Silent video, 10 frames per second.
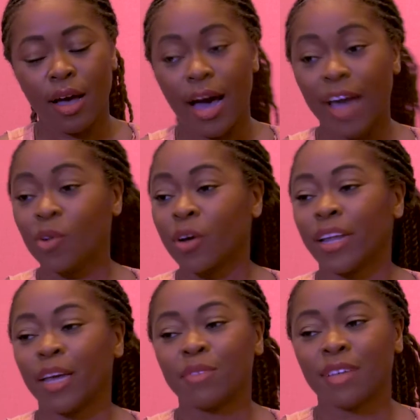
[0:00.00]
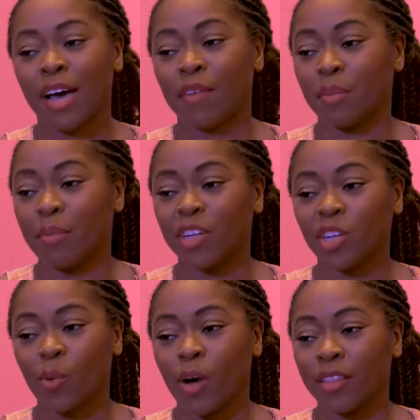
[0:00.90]
I don't claim to have the
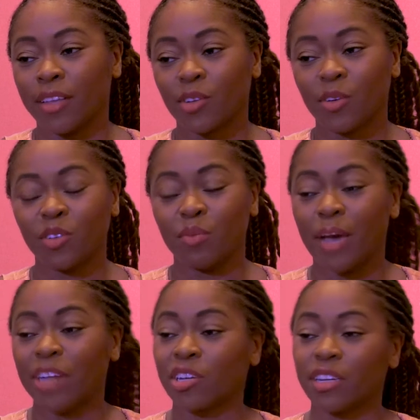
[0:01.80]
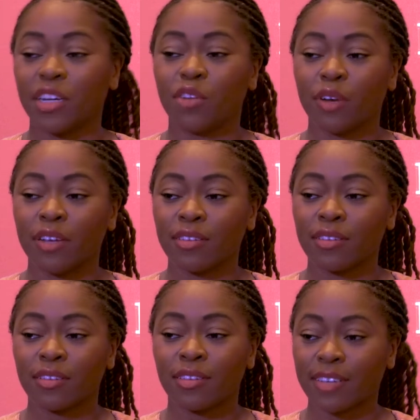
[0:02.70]
magic wand that's going to magically
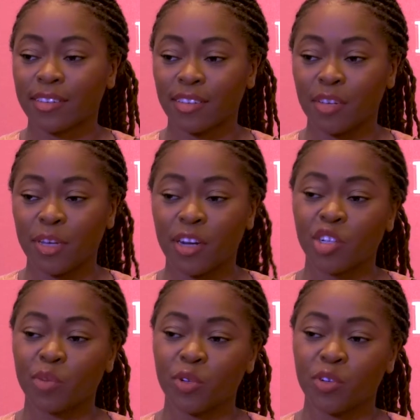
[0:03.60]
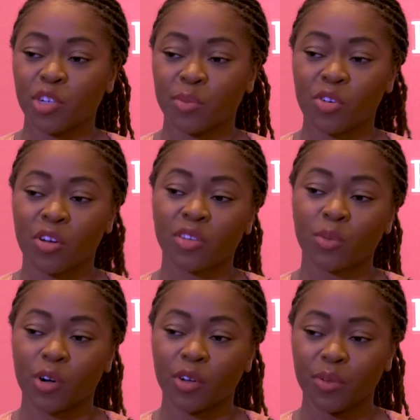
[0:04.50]
erase sexism in entrepreneurship across the
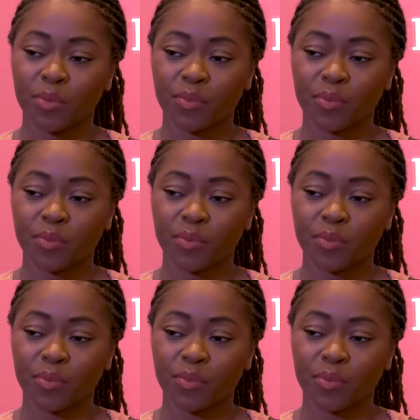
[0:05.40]
world.